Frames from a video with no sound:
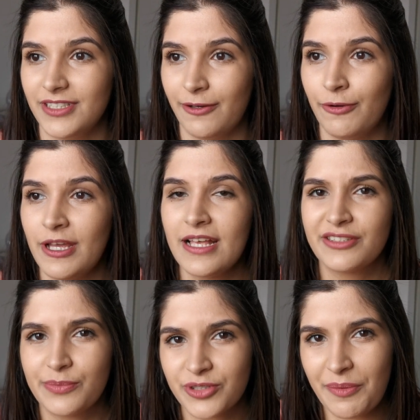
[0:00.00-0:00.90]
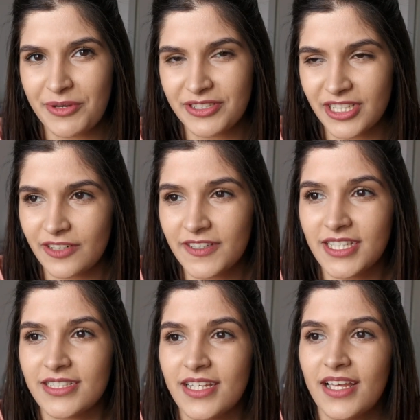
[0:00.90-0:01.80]
So subscription
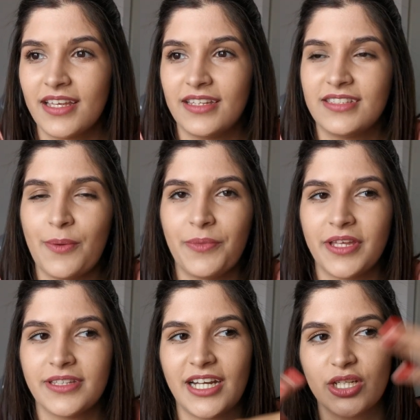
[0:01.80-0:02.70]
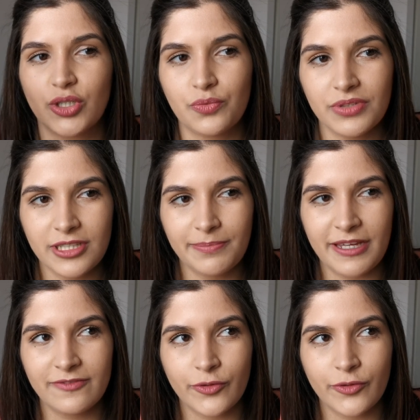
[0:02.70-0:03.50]
services is something that I don't really pay